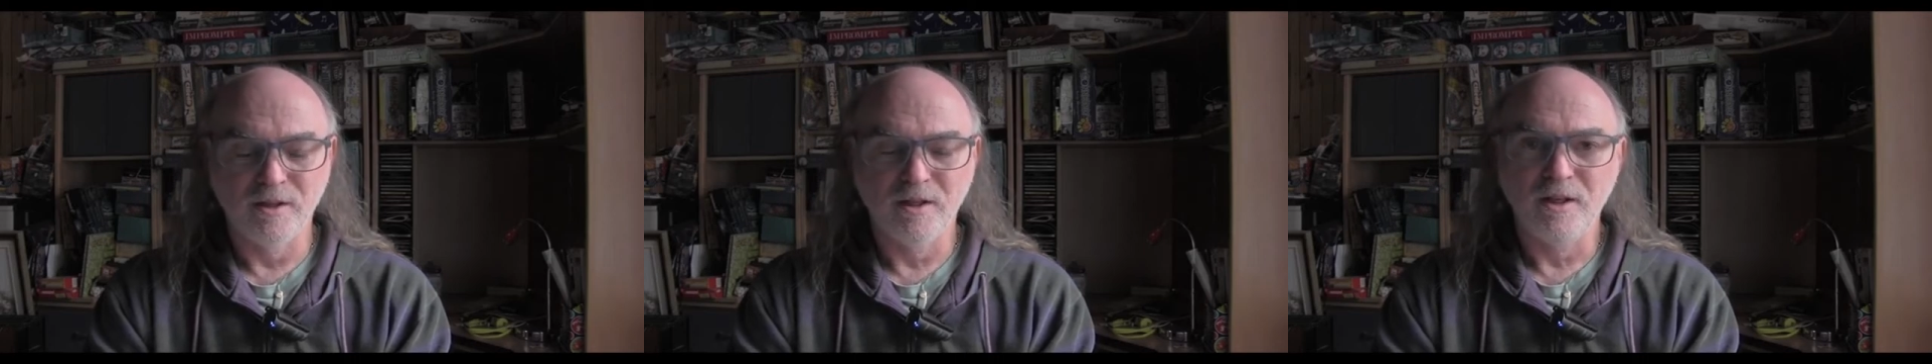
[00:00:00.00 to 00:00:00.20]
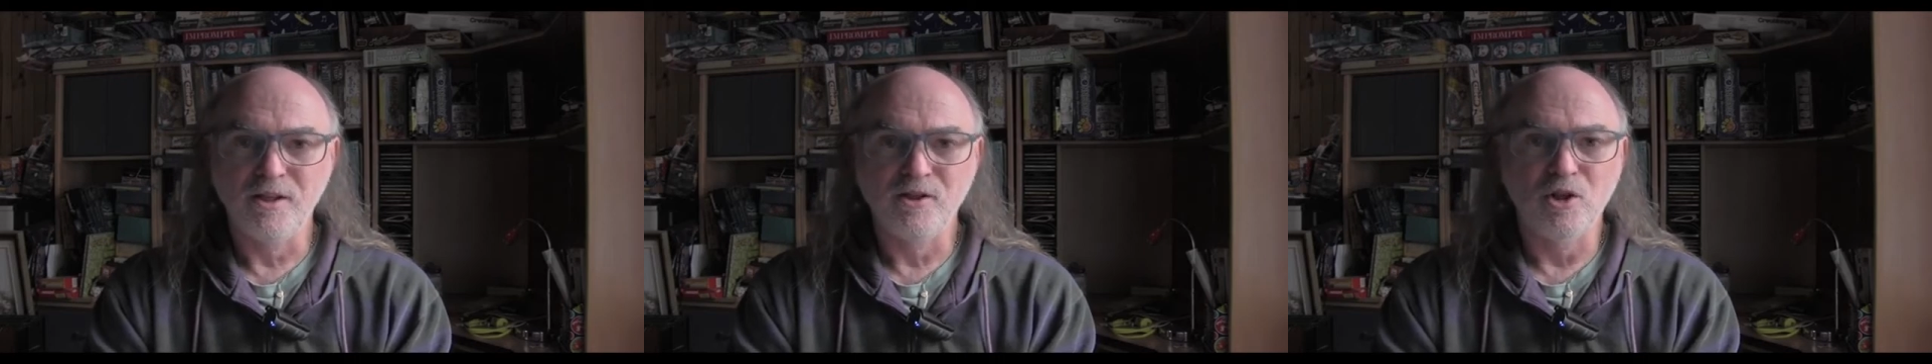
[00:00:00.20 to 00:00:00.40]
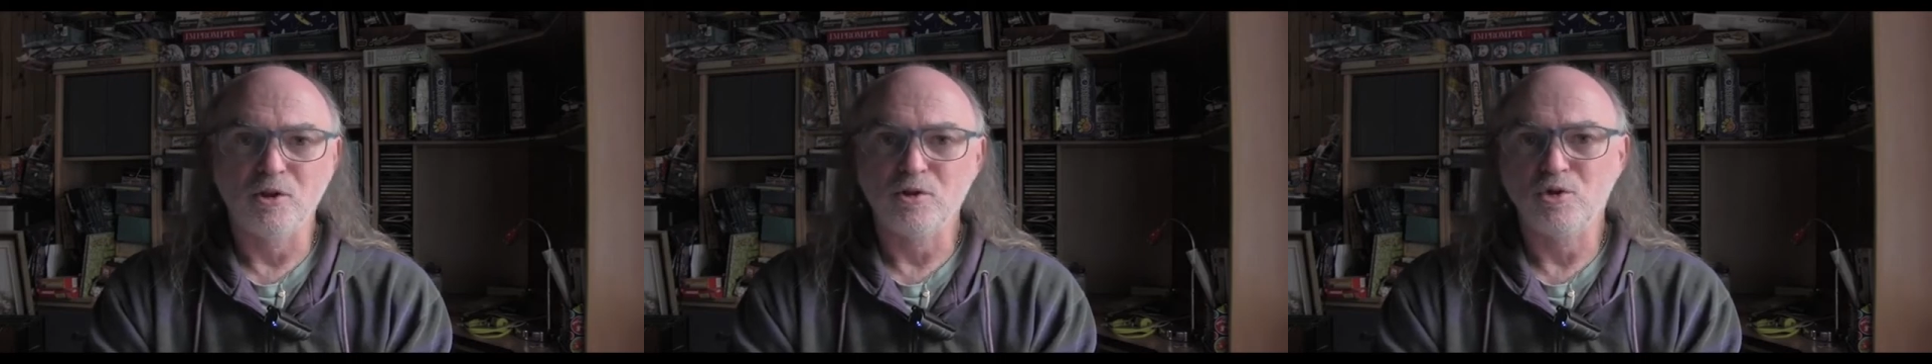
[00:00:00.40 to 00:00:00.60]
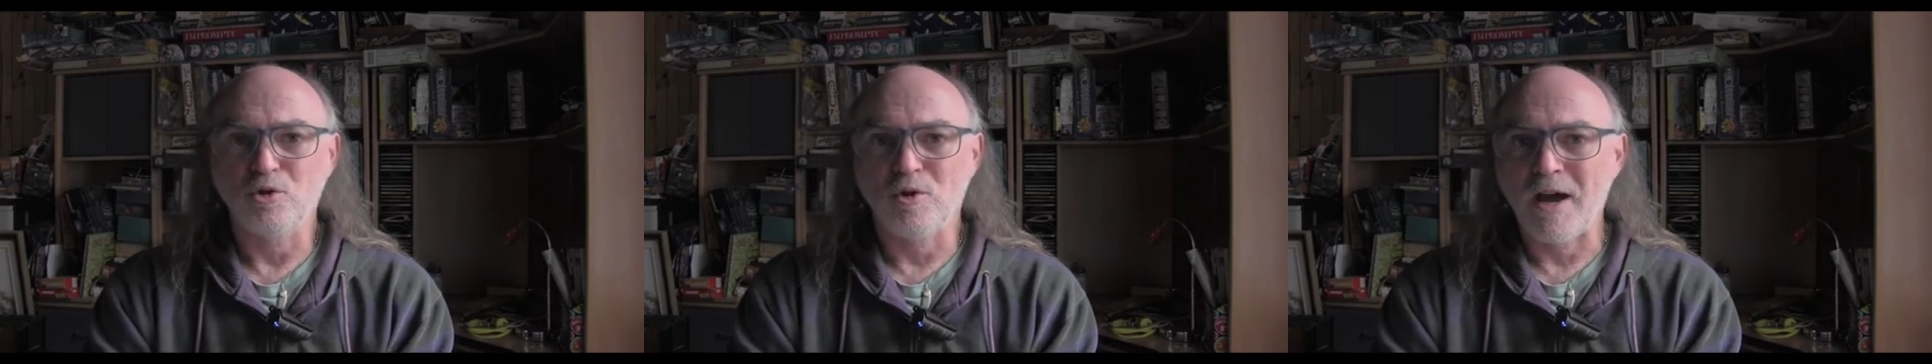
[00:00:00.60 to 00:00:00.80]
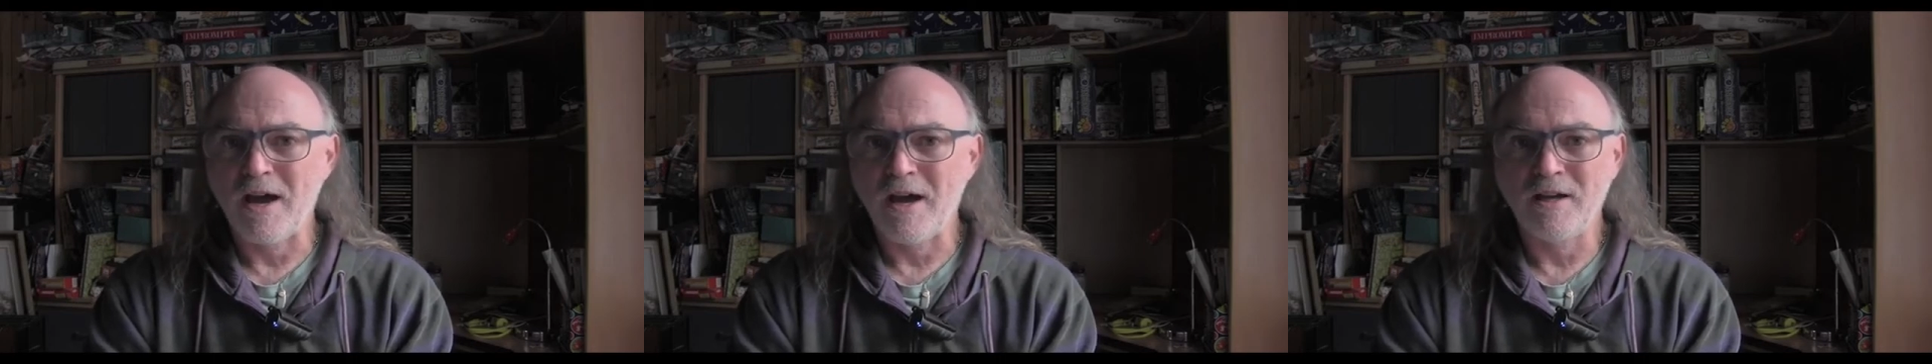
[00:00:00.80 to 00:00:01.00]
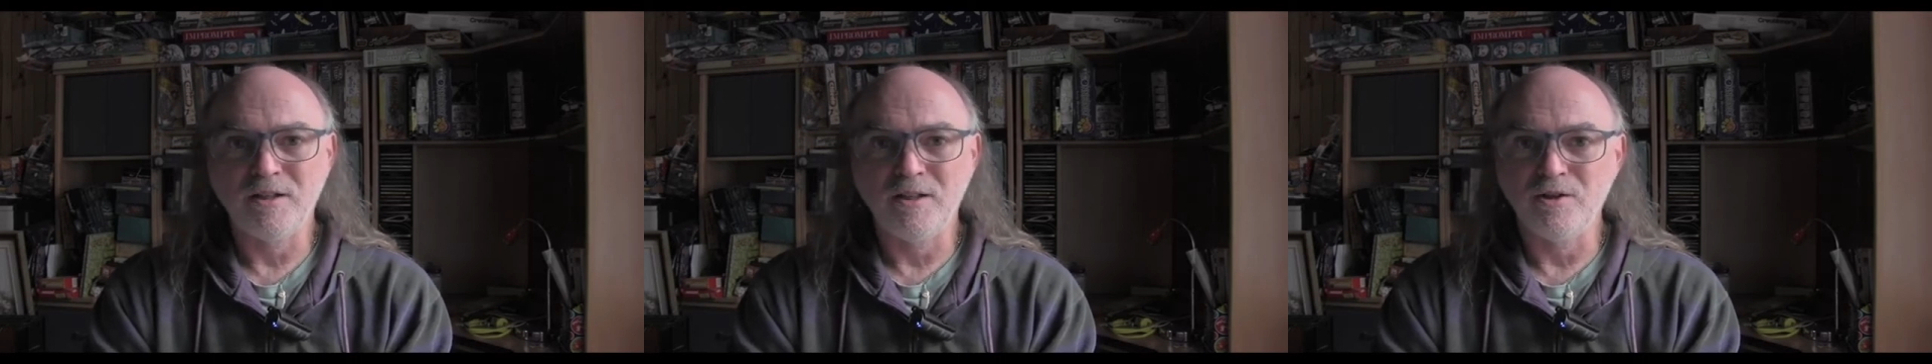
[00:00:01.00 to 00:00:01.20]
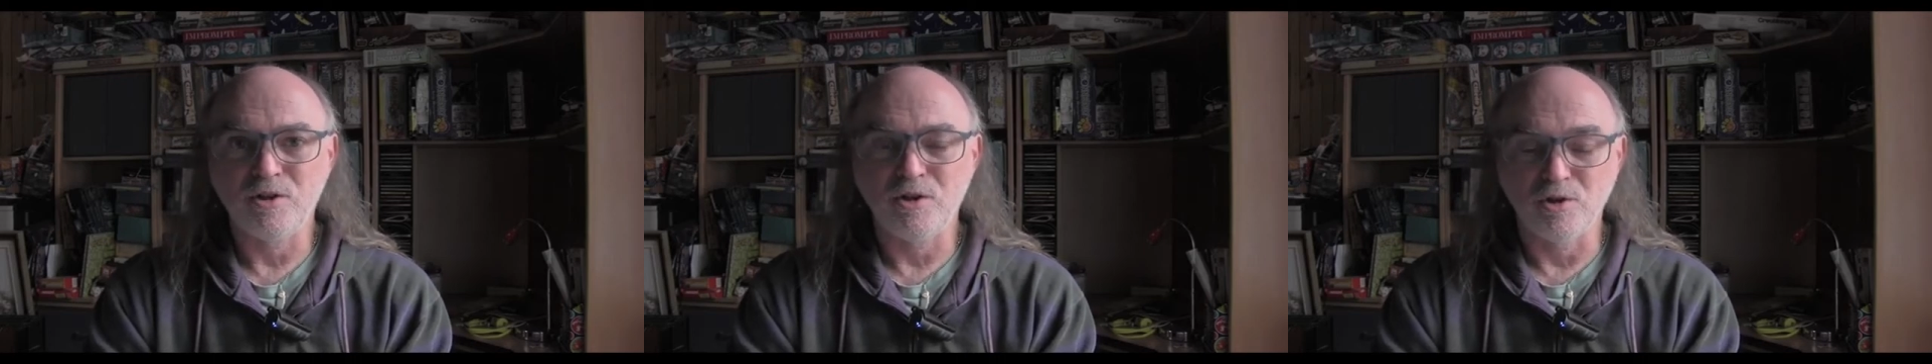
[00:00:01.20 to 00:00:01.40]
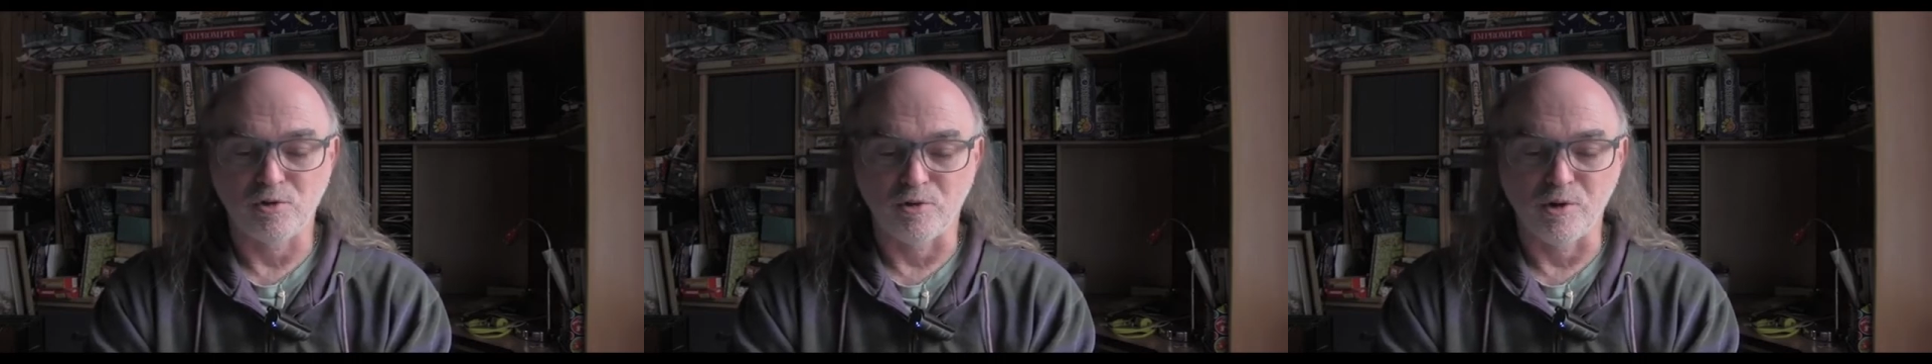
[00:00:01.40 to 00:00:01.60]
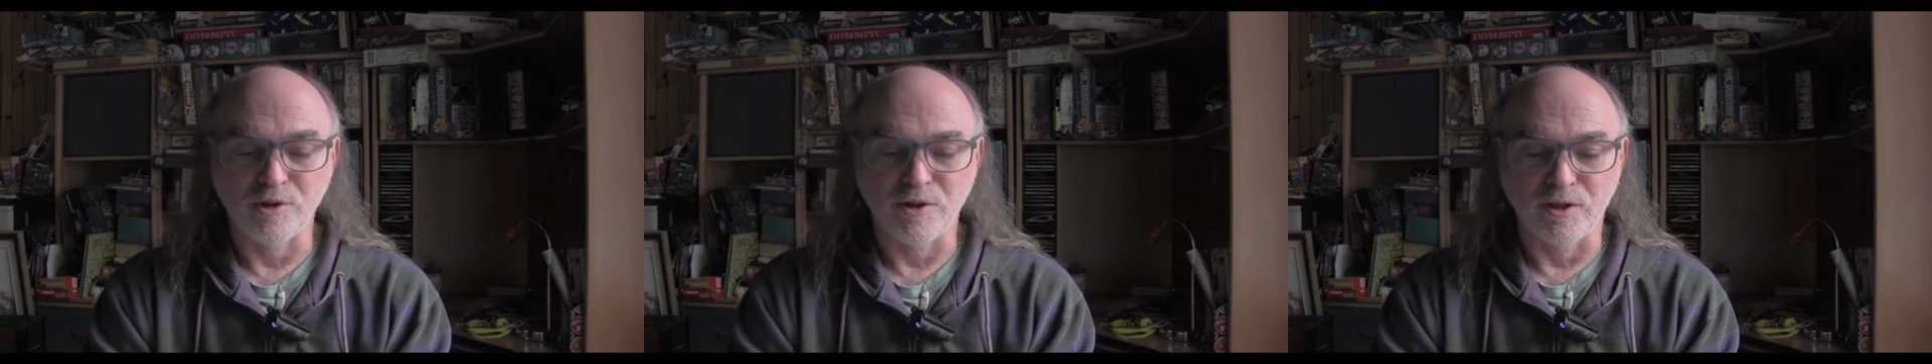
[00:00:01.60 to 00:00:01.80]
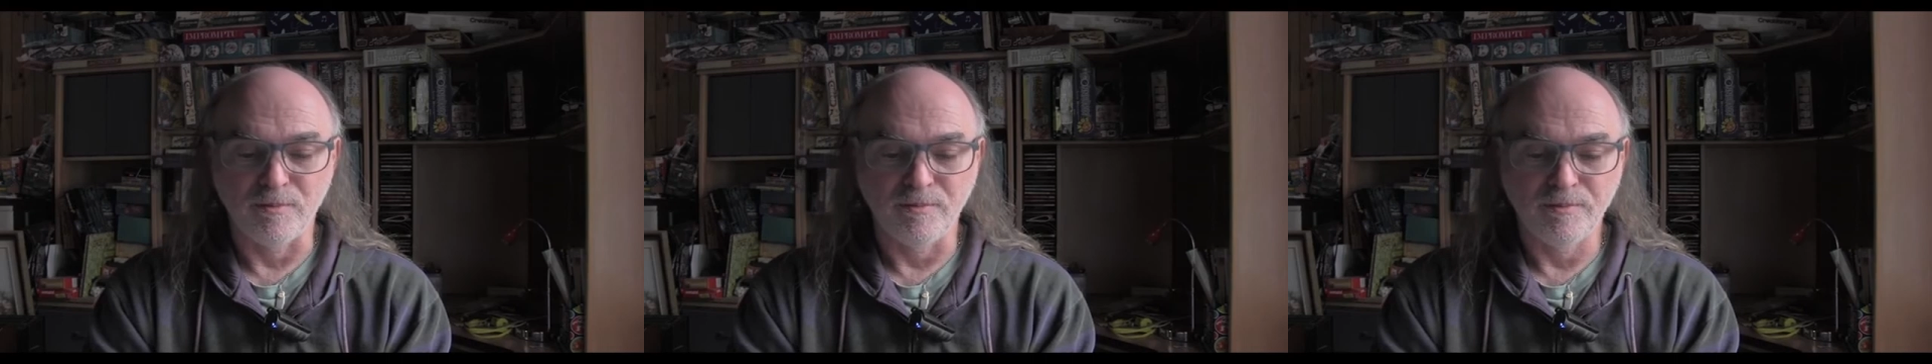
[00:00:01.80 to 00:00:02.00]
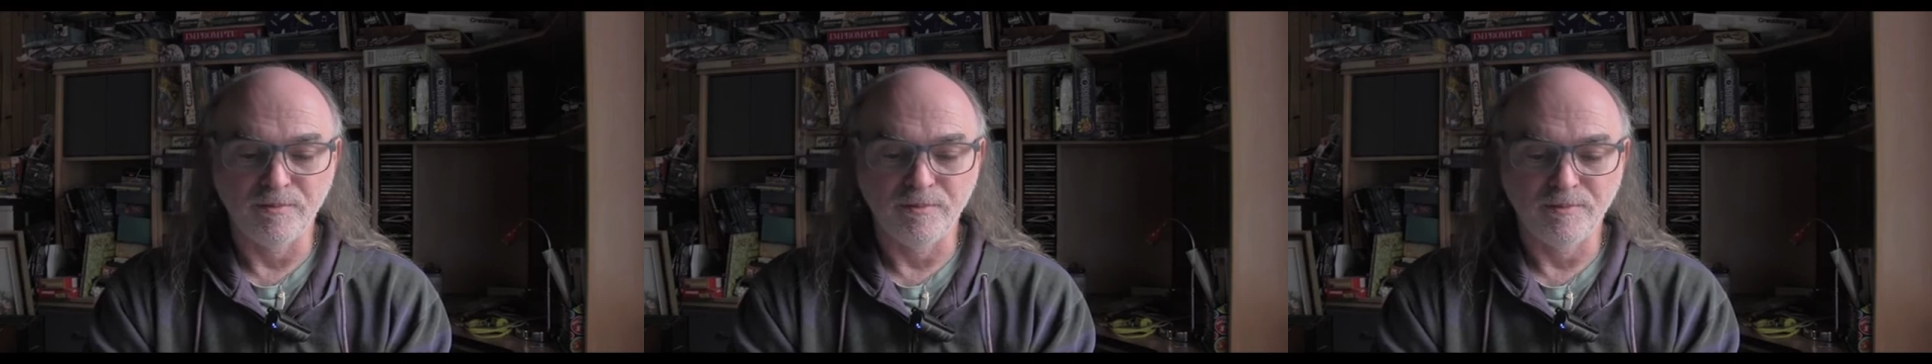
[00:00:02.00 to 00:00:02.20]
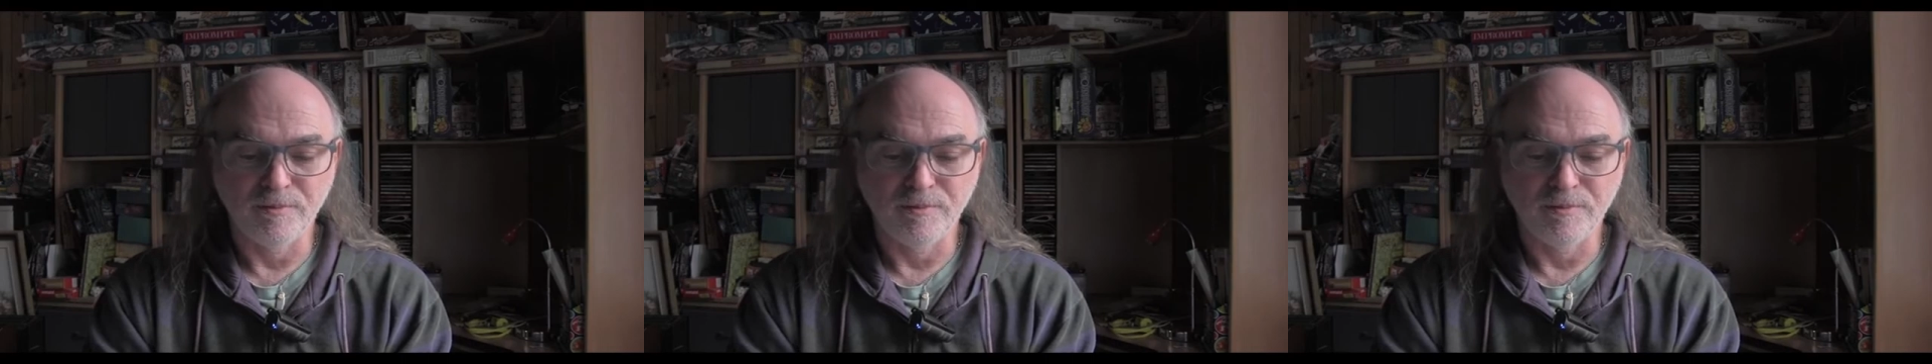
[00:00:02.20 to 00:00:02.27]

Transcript: He's not dragged into Jerusalem,